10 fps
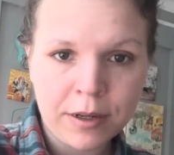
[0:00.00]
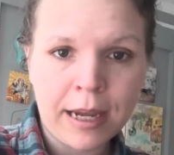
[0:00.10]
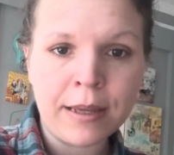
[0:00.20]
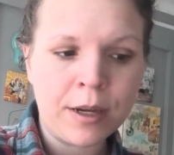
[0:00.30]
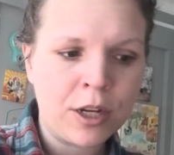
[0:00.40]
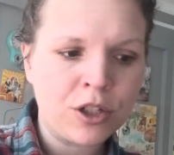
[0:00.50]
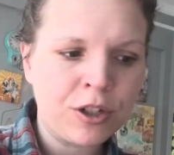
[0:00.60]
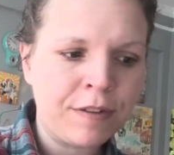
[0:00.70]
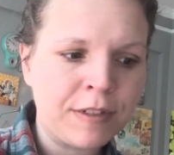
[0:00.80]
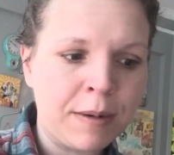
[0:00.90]
Okay, the
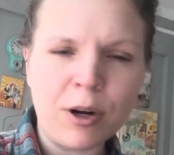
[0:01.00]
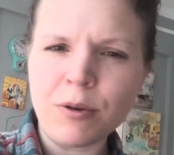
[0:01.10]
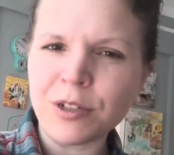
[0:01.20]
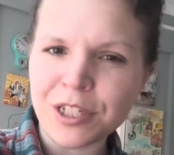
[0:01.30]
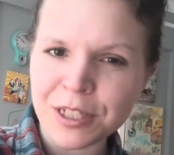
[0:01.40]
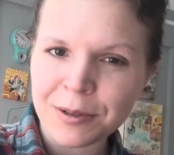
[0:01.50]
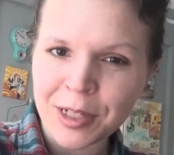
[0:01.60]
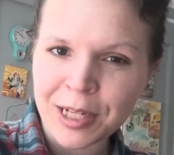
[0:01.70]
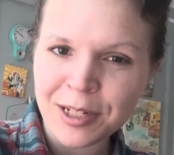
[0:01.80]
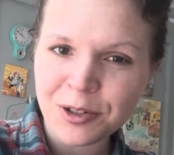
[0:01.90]
country of Denmark, which is
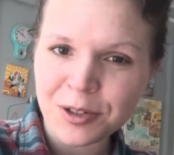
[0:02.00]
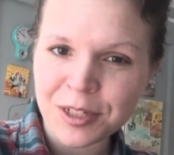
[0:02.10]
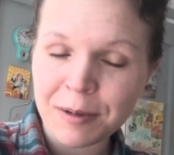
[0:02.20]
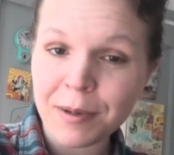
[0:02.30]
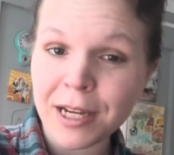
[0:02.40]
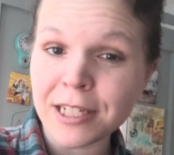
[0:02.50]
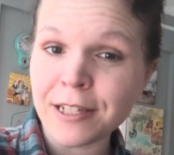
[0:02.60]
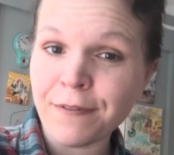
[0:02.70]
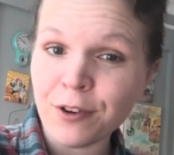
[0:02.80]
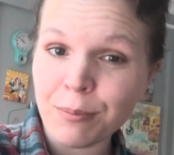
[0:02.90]
really interesting because
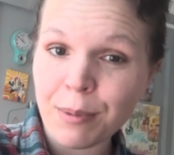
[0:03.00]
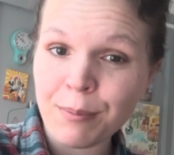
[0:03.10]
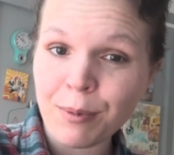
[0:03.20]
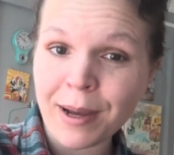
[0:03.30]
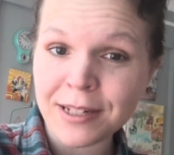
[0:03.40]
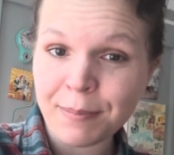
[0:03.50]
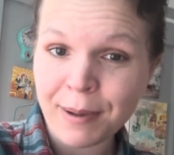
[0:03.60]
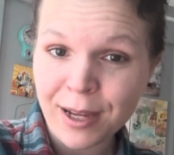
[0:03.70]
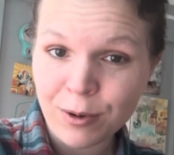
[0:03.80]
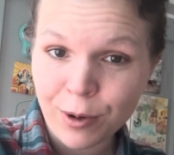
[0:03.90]
if you remember back to
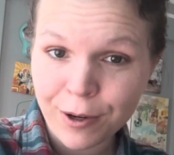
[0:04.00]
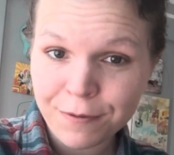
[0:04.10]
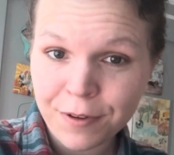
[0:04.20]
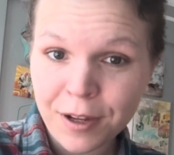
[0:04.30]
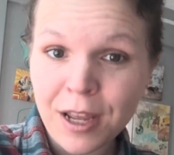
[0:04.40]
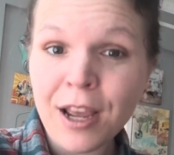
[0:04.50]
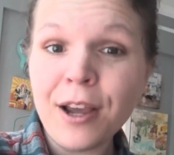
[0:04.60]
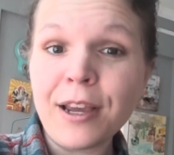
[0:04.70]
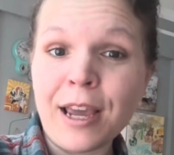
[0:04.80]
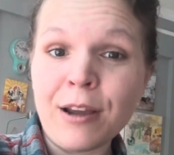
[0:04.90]
Beowulf,
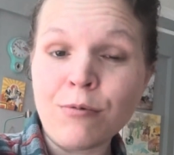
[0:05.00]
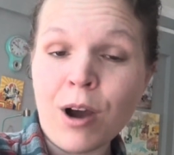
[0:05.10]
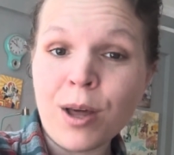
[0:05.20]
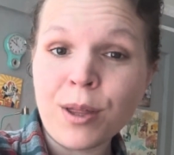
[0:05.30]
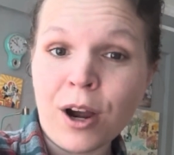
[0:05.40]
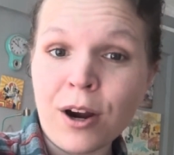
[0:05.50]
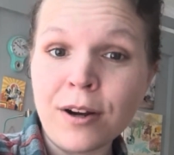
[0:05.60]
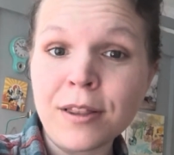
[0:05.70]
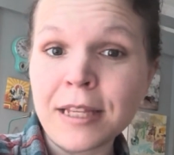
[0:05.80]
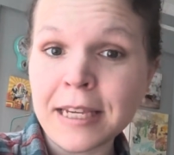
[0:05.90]
okay,
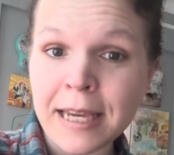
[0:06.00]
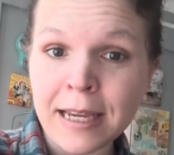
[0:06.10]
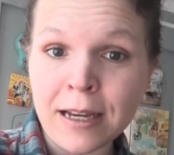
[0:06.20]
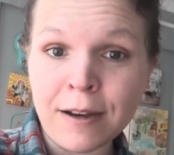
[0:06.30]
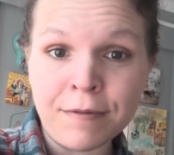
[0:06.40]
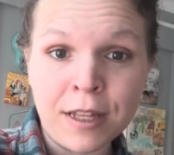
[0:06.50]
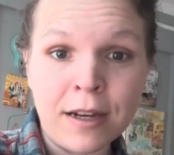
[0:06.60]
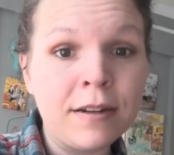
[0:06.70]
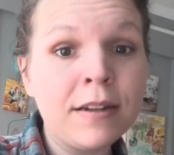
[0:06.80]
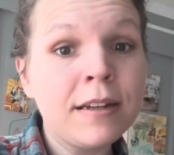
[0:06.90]
Hrothgar, the king of
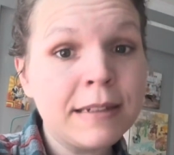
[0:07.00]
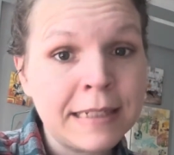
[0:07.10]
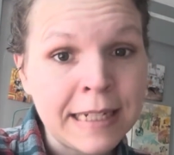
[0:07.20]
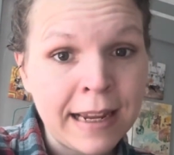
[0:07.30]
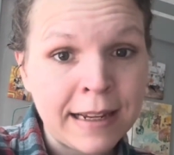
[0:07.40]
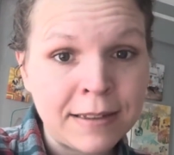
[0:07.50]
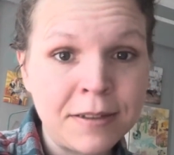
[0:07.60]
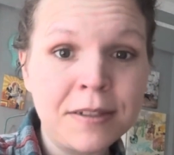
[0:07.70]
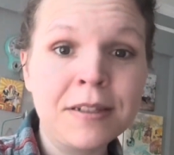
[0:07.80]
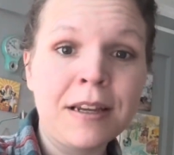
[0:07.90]
the
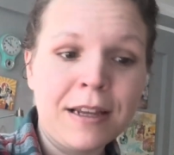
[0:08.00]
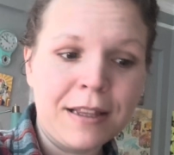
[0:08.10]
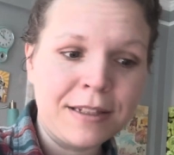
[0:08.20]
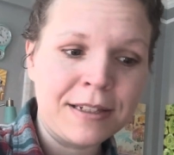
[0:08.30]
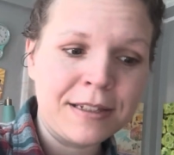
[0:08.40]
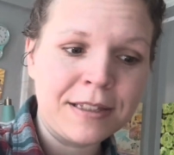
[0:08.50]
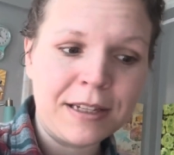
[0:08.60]
Danes, this is